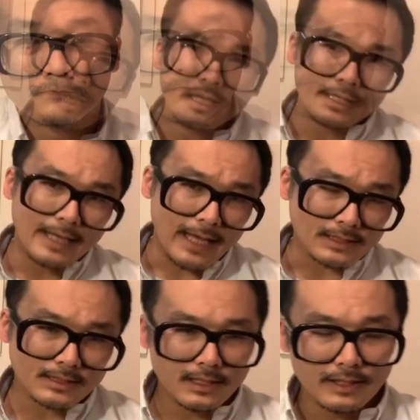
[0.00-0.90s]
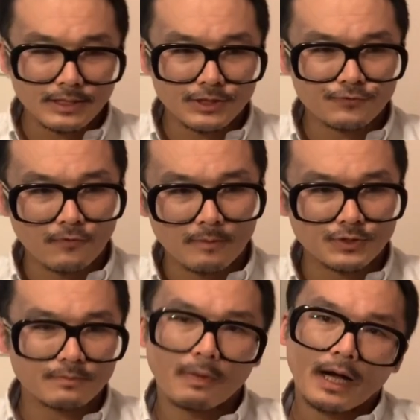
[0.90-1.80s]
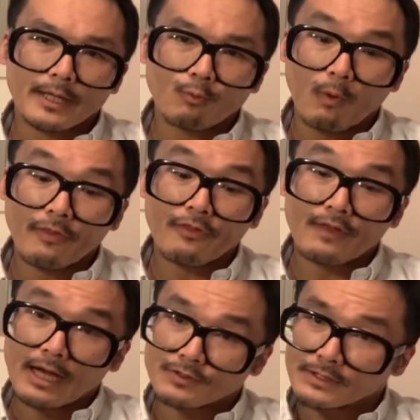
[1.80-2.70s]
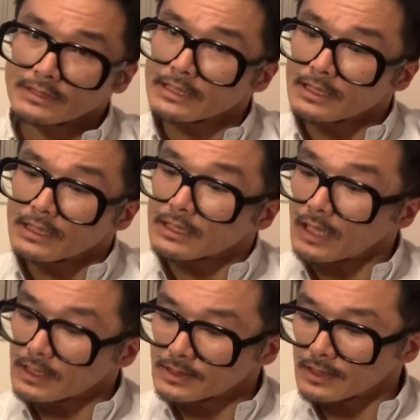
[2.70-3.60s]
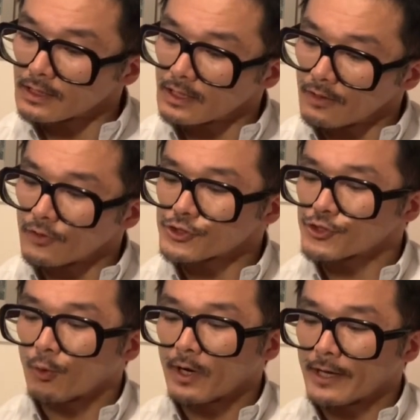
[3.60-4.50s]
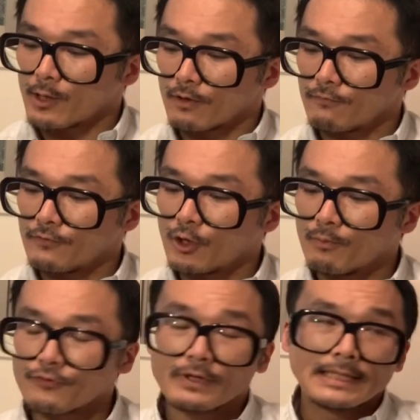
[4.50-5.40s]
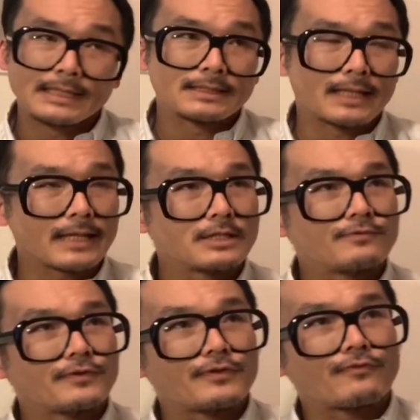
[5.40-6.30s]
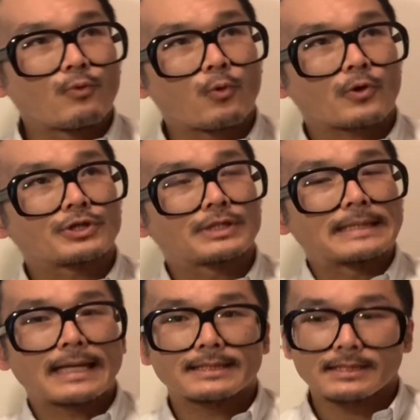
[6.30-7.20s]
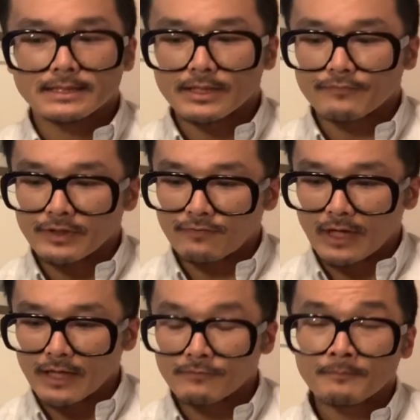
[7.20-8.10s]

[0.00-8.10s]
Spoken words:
Next, this is from spine 1000, Godzilla, the Showa era films, 1954 to 1975,